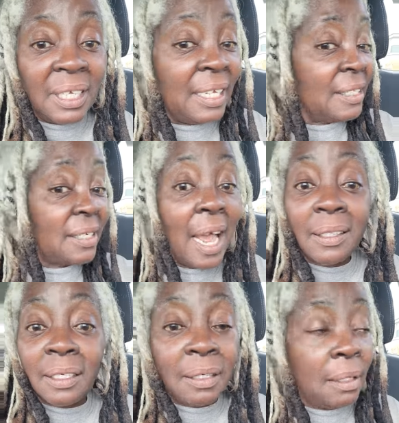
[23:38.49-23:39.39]
It's not
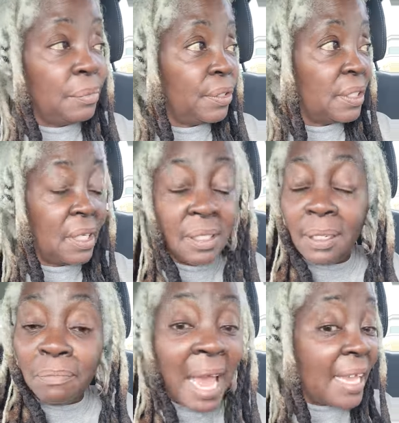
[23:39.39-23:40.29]
the numbers, because
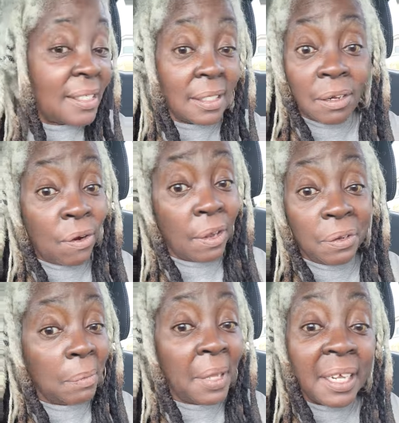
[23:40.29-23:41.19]
the masses aren't
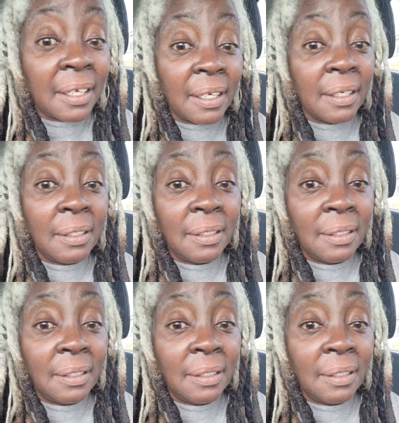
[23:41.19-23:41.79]
going to make it.